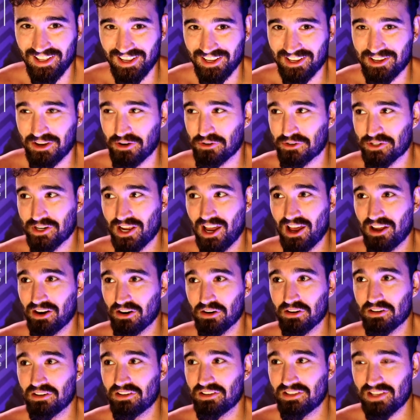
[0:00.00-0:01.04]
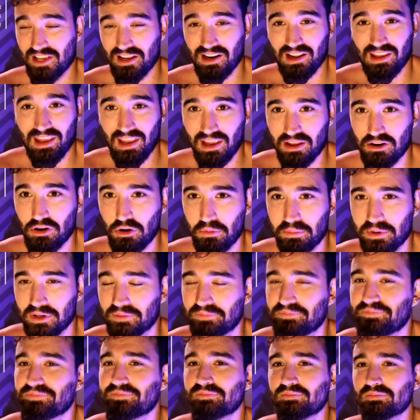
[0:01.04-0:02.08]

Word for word: like Coach Connor said, I can't open it.